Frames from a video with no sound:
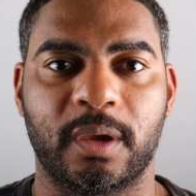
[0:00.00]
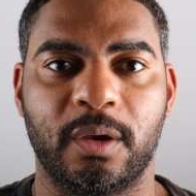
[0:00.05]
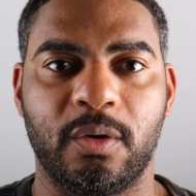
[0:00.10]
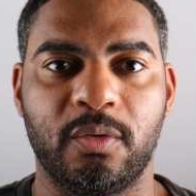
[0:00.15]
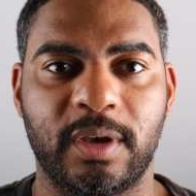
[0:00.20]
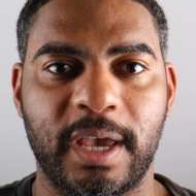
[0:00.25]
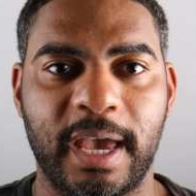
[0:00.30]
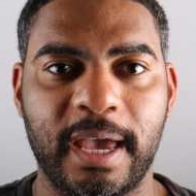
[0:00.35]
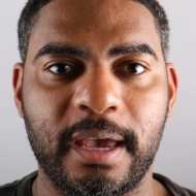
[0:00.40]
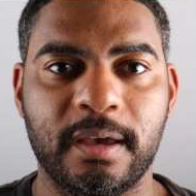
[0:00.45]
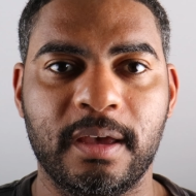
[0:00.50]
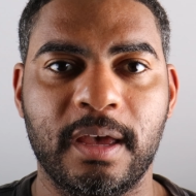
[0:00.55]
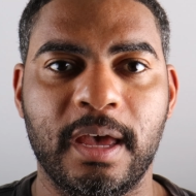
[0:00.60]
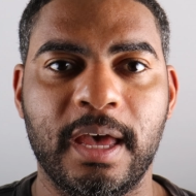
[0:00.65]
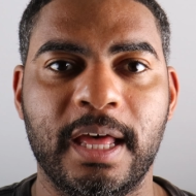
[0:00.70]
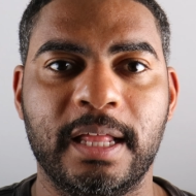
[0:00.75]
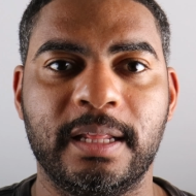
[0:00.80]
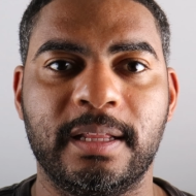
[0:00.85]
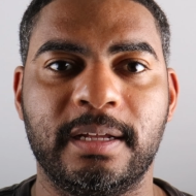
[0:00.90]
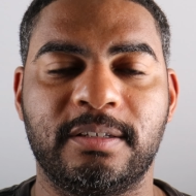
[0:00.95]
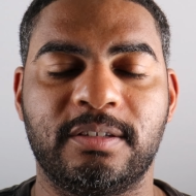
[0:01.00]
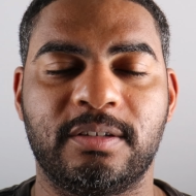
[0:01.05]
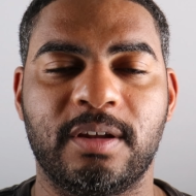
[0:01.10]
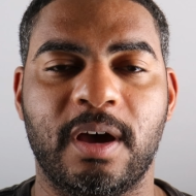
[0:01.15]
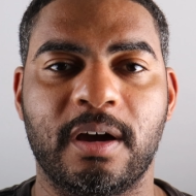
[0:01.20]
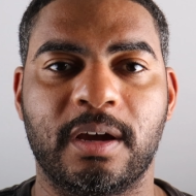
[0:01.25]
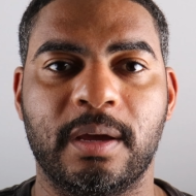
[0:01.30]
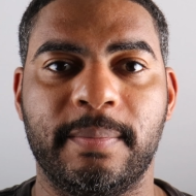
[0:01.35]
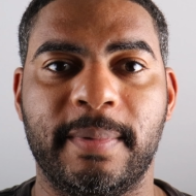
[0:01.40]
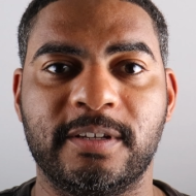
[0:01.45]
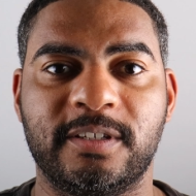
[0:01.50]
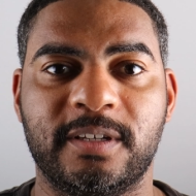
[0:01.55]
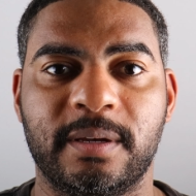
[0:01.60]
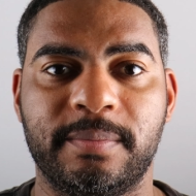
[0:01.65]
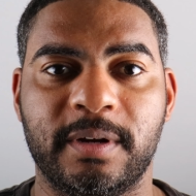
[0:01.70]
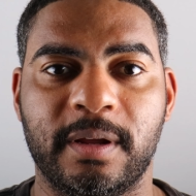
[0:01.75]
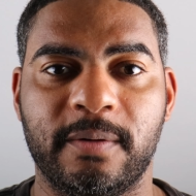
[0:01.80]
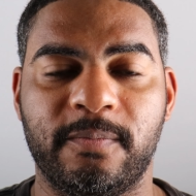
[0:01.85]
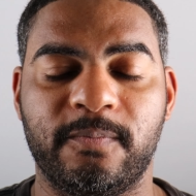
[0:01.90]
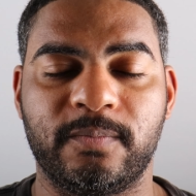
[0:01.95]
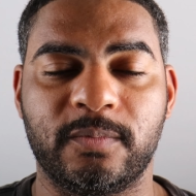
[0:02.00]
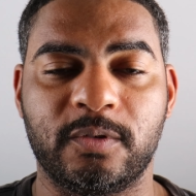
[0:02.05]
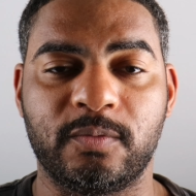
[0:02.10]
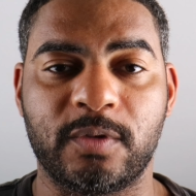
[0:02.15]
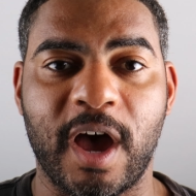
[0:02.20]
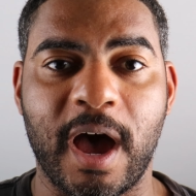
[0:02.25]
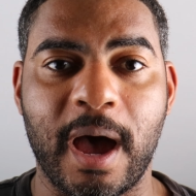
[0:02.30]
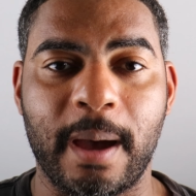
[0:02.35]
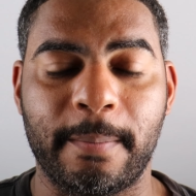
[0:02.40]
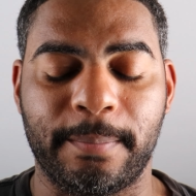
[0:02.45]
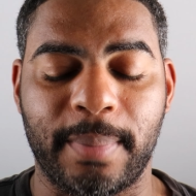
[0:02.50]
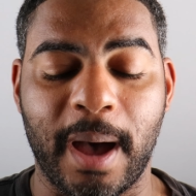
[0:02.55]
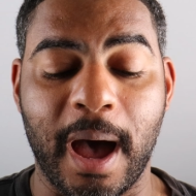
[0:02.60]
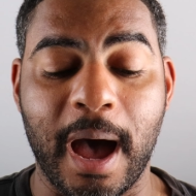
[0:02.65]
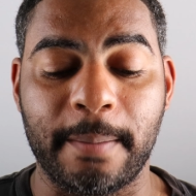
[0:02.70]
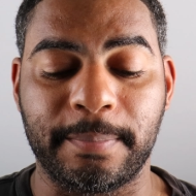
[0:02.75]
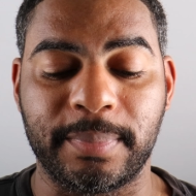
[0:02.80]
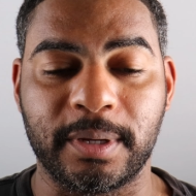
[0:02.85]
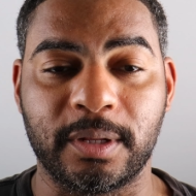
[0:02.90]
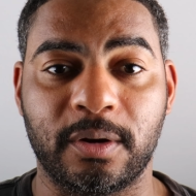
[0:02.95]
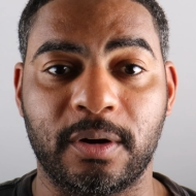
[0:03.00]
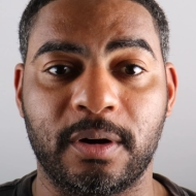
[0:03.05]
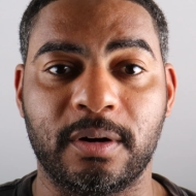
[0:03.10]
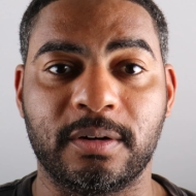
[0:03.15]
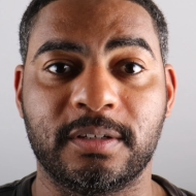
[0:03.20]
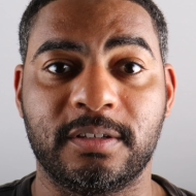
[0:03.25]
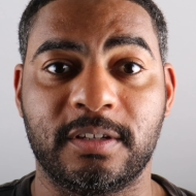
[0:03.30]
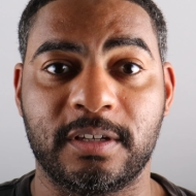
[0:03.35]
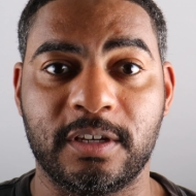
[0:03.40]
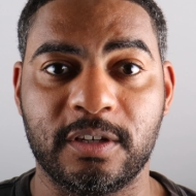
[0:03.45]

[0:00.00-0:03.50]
Okay, let's talk about some of the top popular